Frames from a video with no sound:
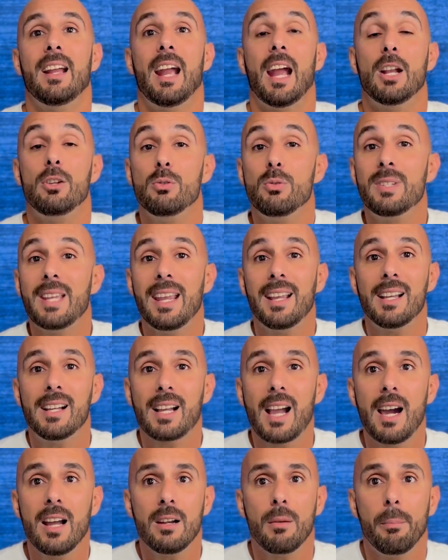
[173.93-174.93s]
and you take
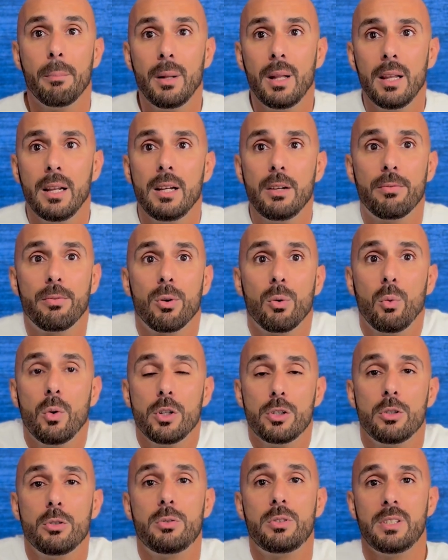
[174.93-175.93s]
accountability for
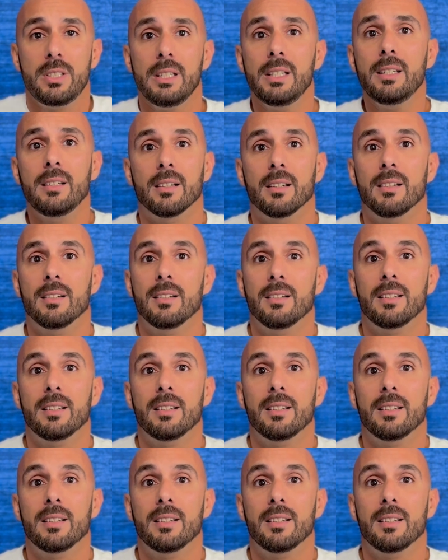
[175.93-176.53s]
what you see.